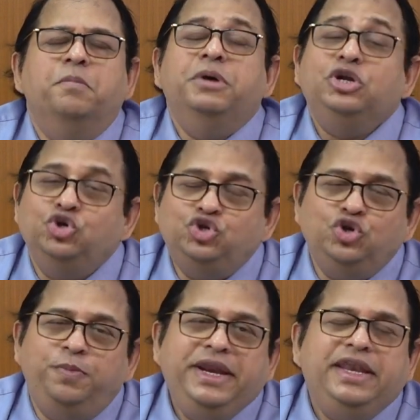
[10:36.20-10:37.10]
But you
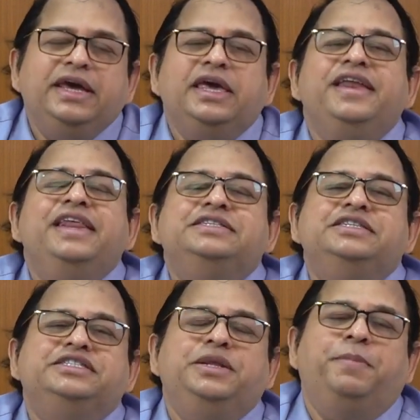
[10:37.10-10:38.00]
should be taking
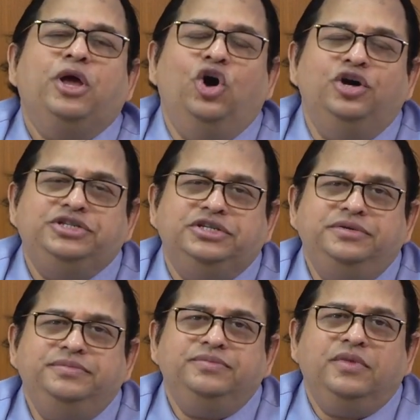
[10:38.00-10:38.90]
necessary precaution
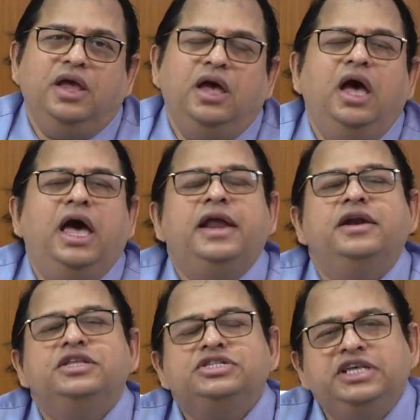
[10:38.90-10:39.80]
and
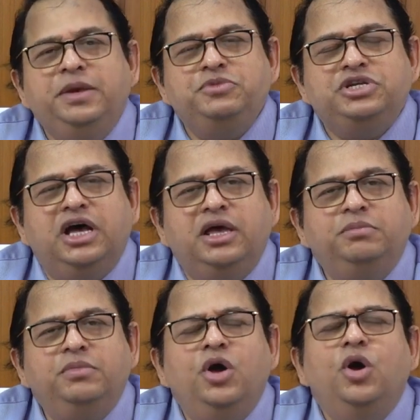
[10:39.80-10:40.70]
at the same
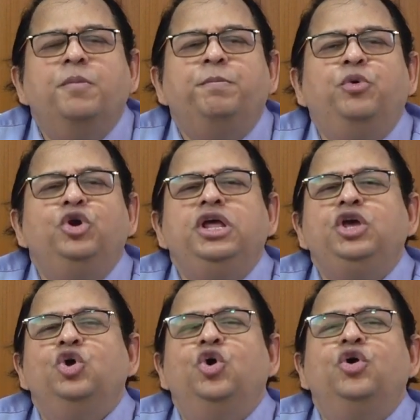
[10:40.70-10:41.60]
time putting
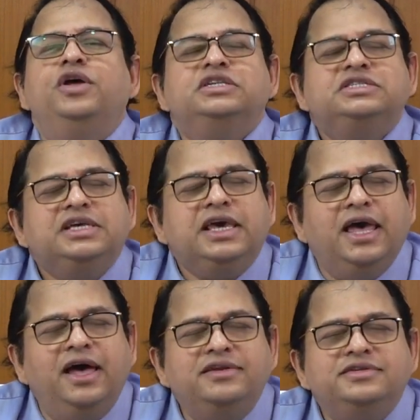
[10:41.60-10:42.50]
your
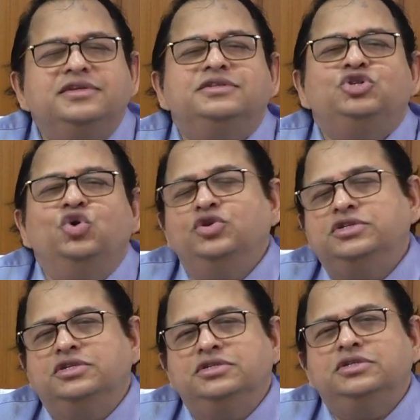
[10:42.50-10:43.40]
scarce
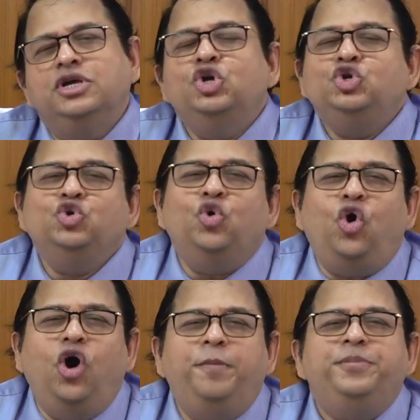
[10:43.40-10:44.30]
resources to
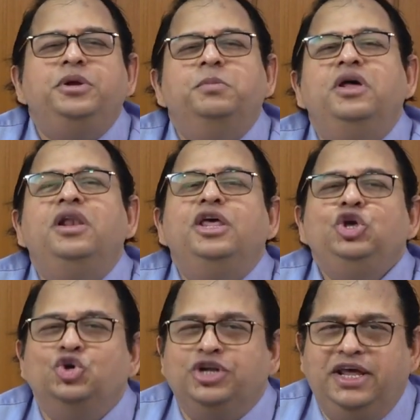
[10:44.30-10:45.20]
optimal
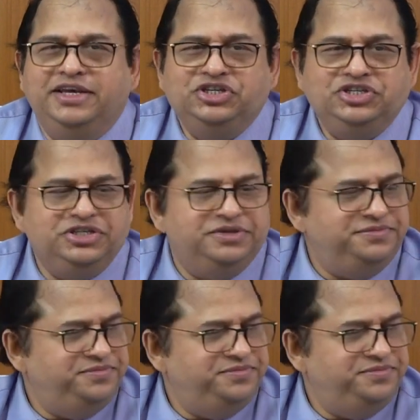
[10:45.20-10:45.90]
utilization.